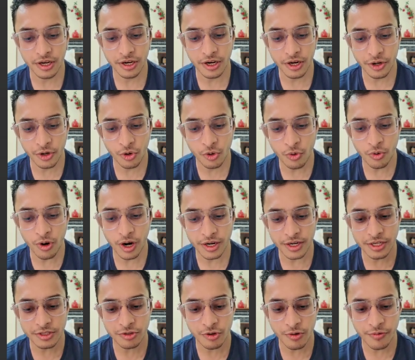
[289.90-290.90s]
2
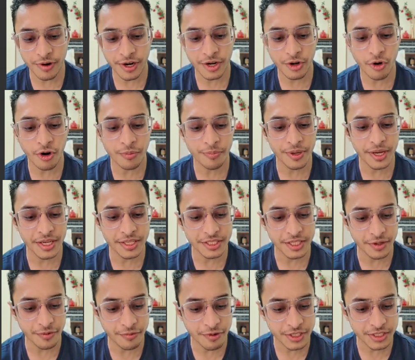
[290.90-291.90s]
underscore 1 dot
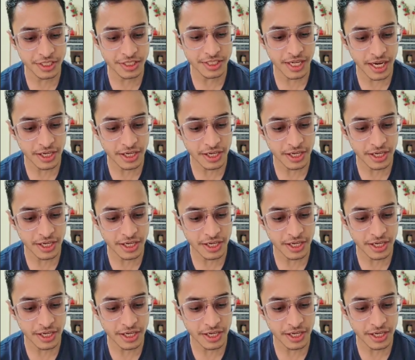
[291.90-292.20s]
png, which is